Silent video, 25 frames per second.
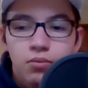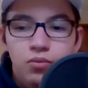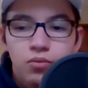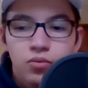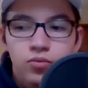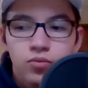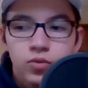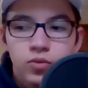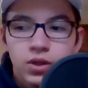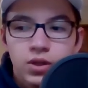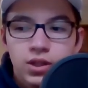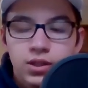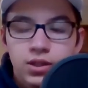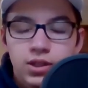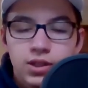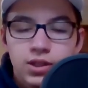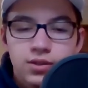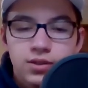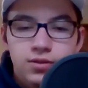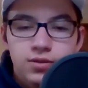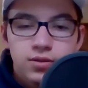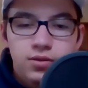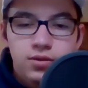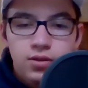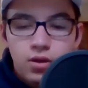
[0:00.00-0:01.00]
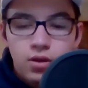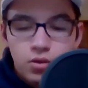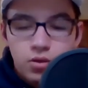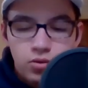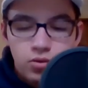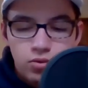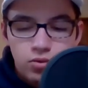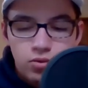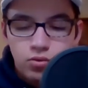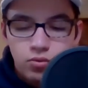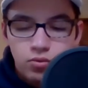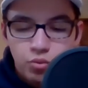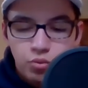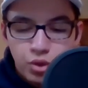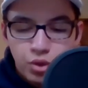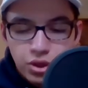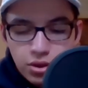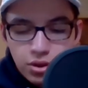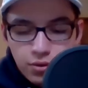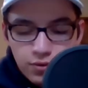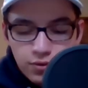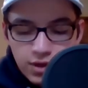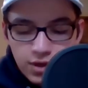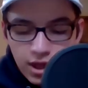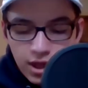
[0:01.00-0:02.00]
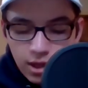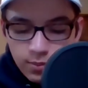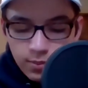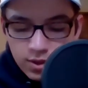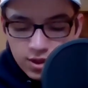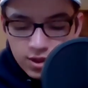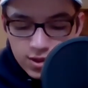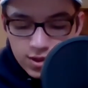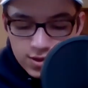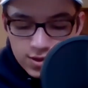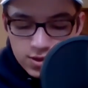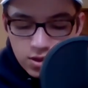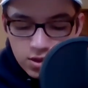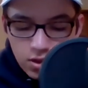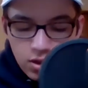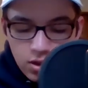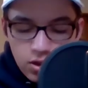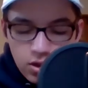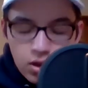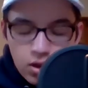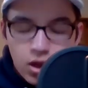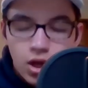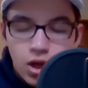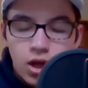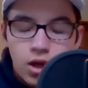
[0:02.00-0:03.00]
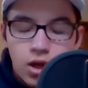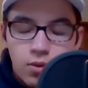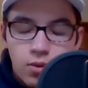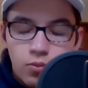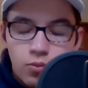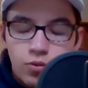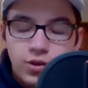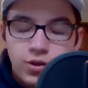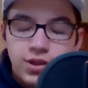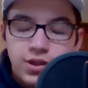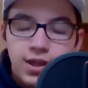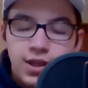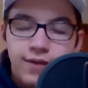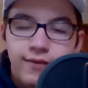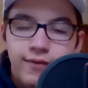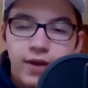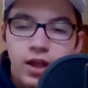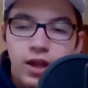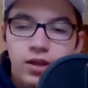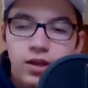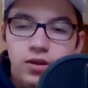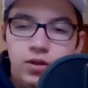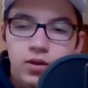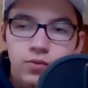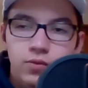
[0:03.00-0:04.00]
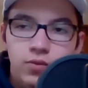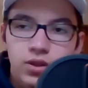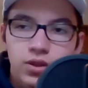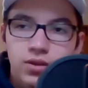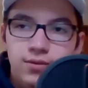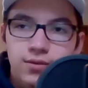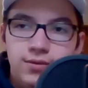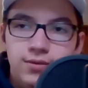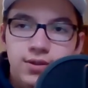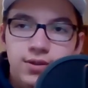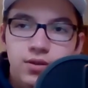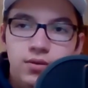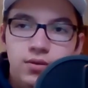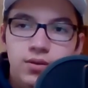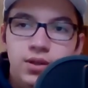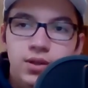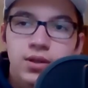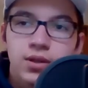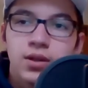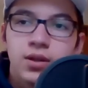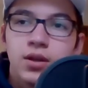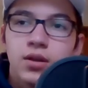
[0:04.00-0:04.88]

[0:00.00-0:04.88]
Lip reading: We need to know what their game is, what they value, and what they're doing